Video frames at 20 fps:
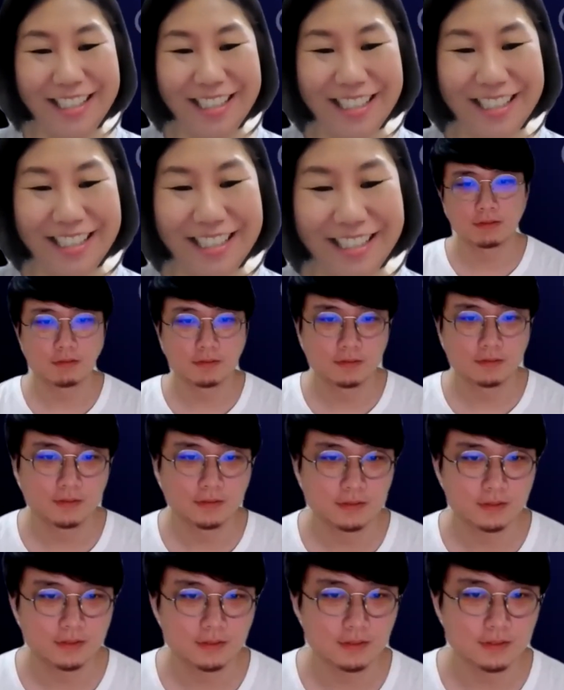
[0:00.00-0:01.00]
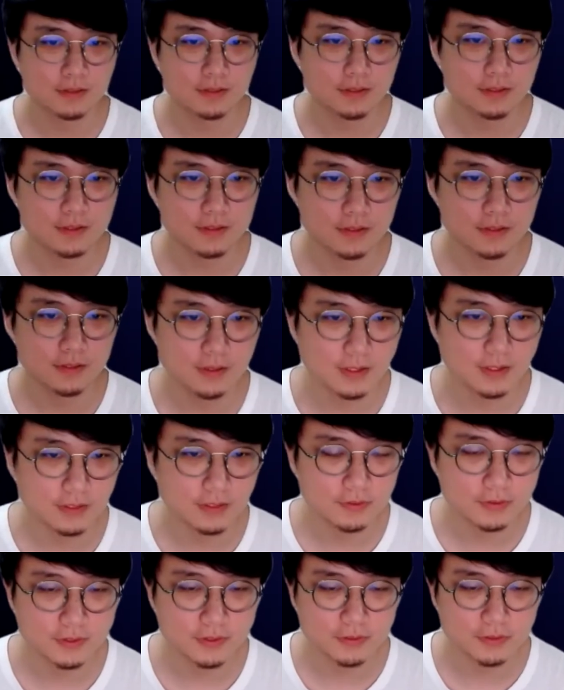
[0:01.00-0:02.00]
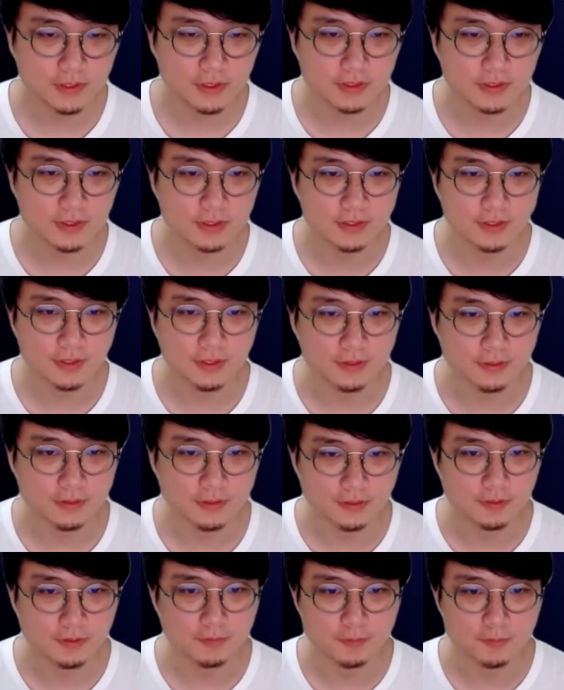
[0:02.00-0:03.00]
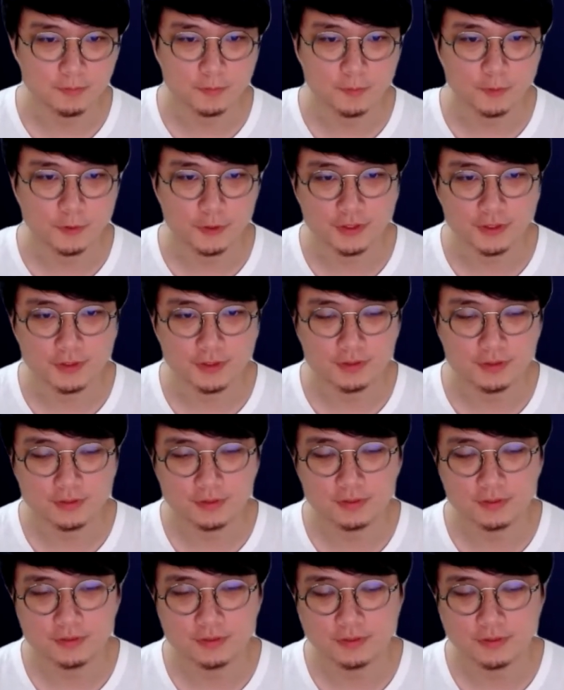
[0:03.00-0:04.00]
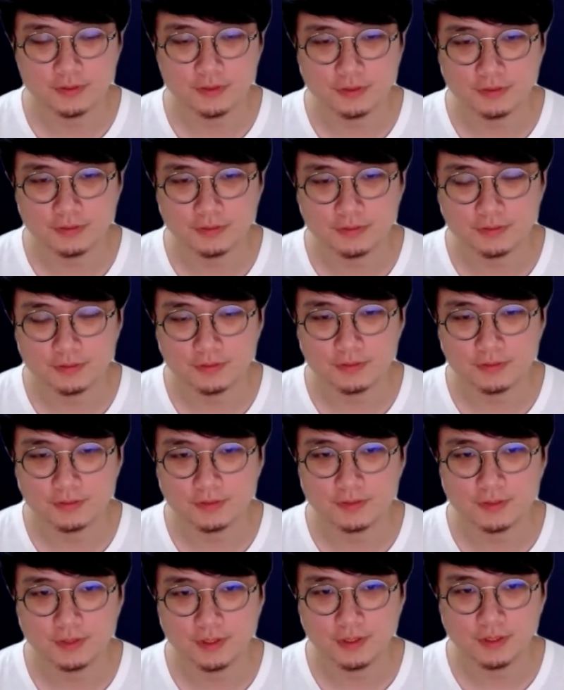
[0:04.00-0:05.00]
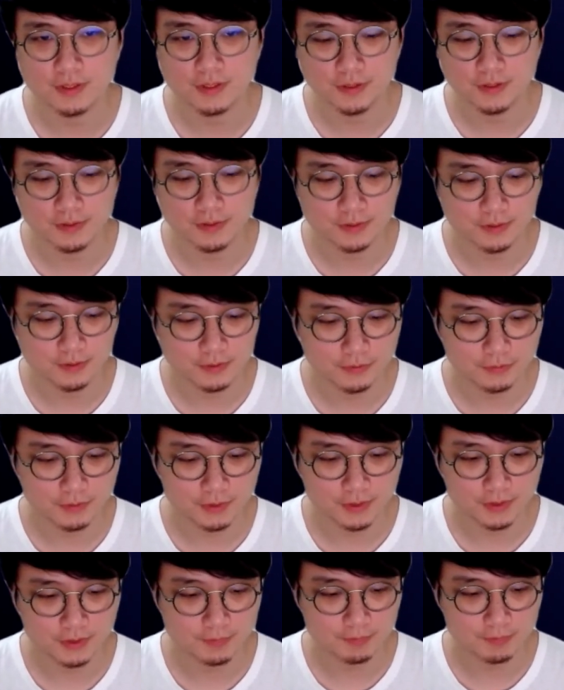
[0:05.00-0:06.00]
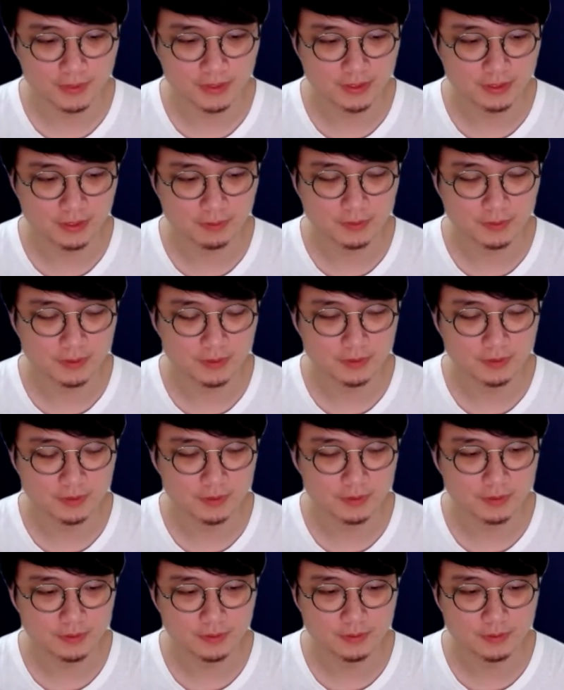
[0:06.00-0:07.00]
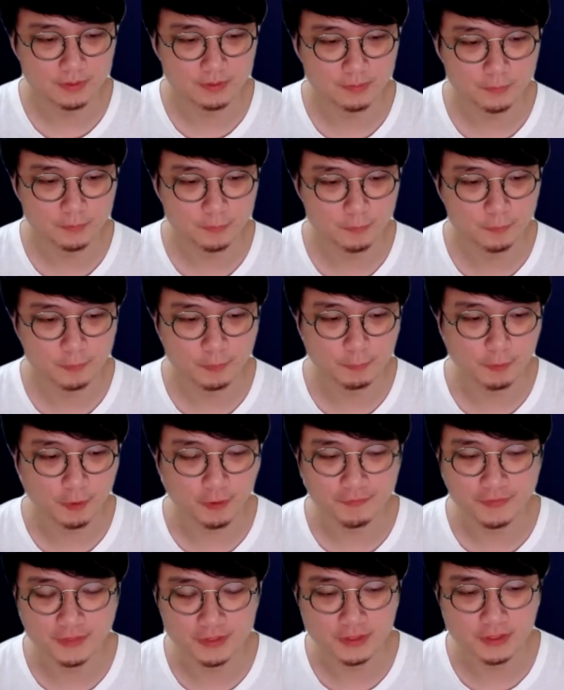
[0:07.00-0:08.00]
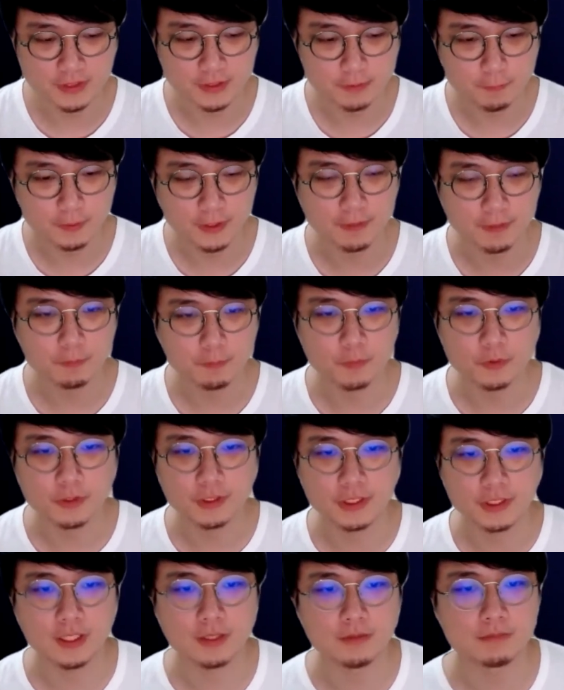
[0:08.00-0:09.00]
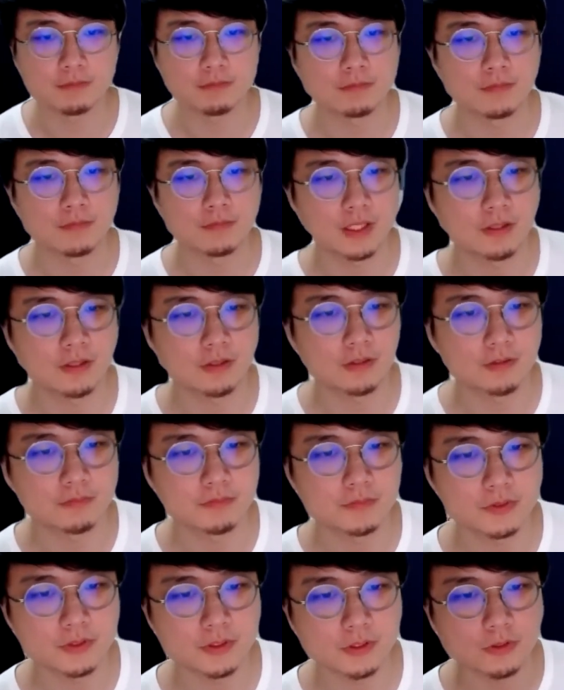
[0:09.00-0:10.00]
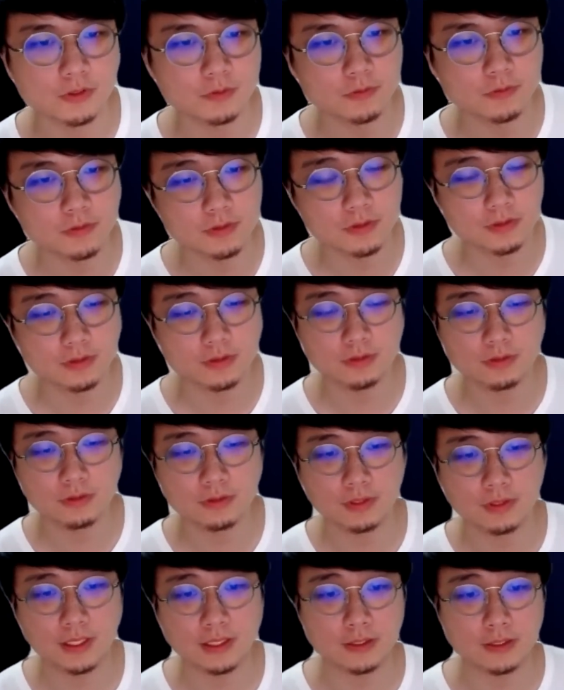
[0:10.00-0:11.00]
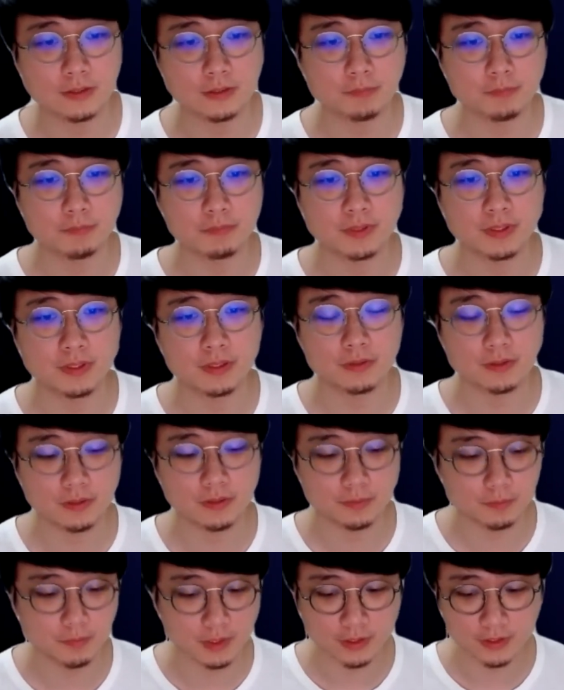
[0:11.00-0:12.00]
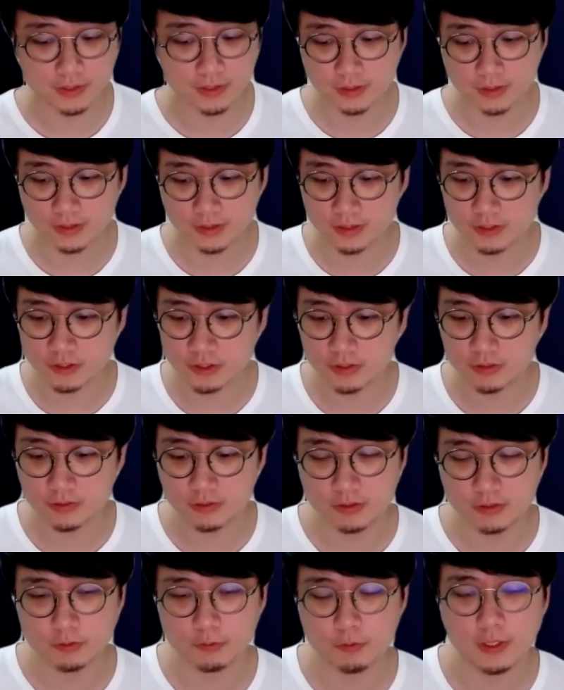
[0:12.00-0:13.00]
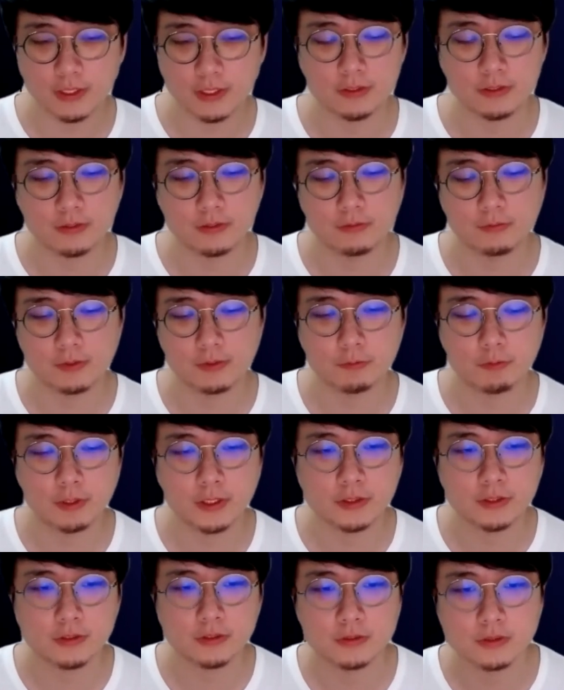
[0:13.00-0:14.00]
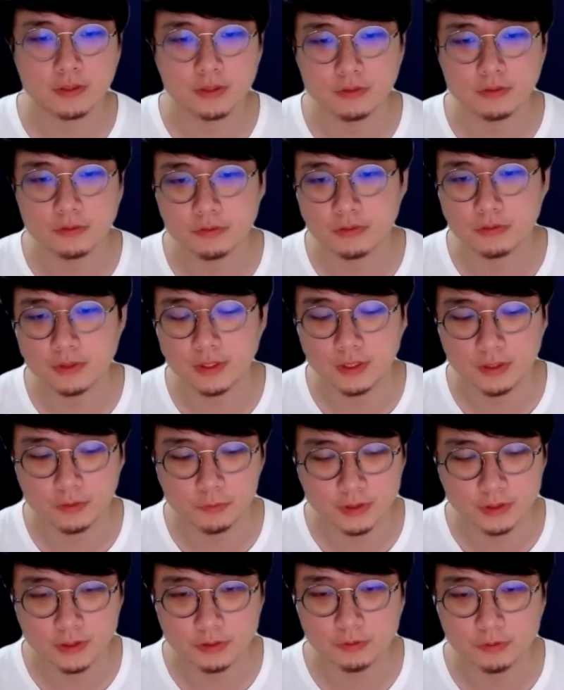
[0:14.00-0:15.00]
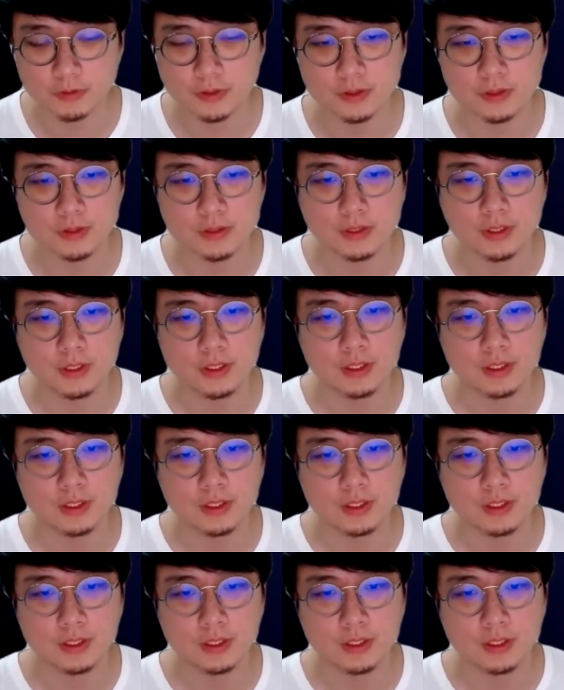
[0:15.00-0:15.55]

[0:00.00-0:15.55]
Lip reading: Well, yeah, you can say that more, during the pandemic, we have more time at home. So, and the market in general was quite good into 2020.